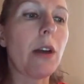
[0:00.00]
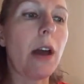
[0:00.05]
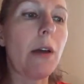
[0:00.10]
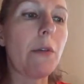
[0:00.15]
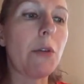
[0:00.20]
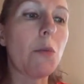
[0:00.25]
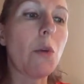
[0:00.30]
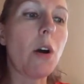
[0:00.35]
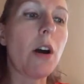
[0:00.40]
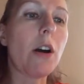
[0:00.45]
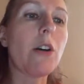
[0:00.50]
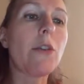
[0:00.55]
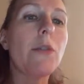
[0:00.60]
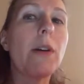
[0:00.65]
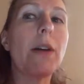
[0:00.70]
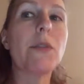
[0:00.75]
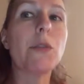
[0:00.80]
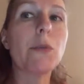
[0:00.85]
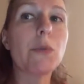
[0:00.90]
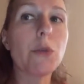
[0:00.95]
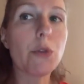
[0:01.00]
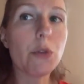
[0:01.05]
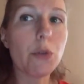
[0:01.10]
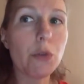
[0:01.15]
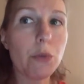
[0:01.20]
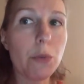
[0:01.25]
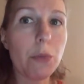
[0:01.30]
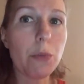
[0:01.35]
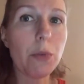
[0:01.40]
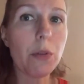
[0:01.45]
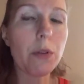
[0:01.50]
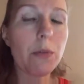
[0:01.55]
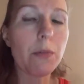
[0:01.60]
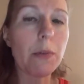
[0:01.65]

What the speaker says: I would walk around the room,